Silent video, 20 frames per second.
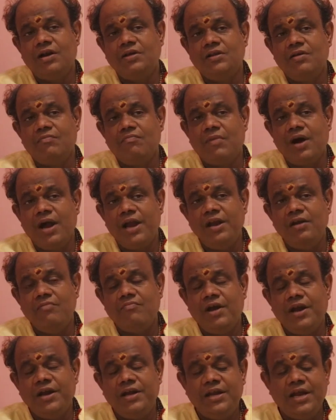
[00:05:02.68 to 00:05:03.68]
but the
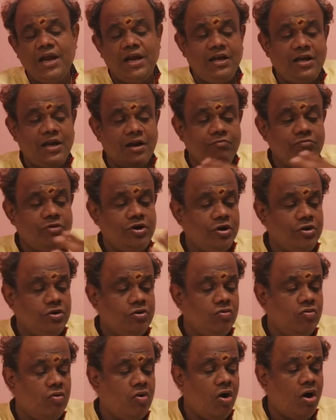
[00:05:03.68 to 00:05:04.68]
mind might get
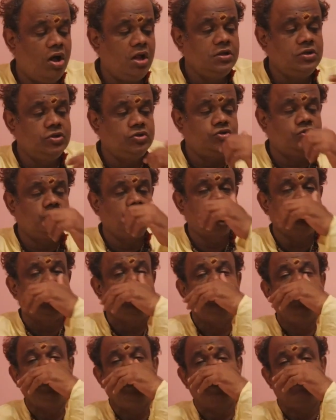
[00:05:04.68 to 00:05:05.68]
tempted to all the
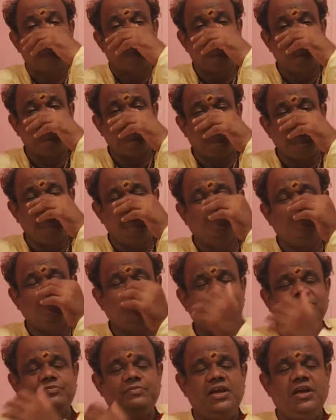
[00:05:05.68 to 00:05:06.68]
social media posting
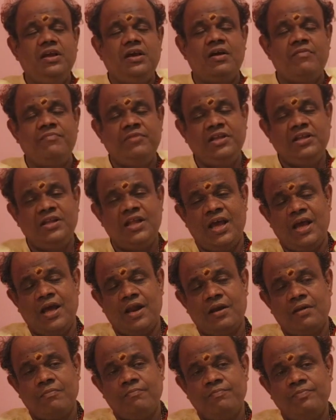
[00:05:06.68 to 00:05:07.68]
which is being coming
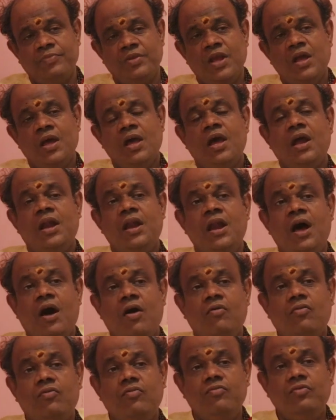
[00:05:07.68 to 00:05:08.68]
there.
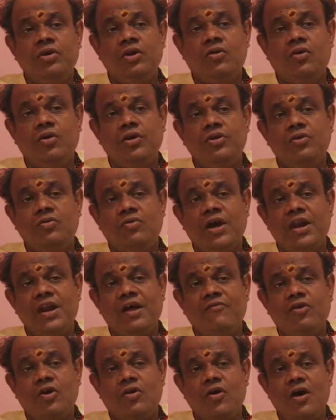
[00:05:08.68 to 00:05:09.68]
Now you can
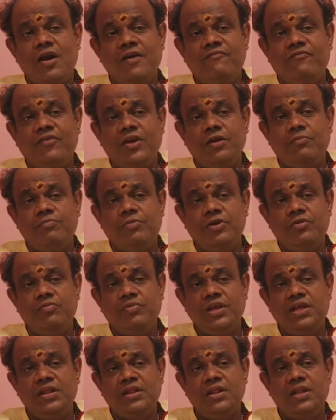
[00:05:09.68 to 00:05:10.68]
have a conflict
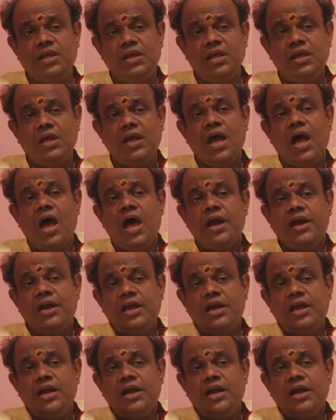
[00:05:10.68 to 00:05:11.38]
between the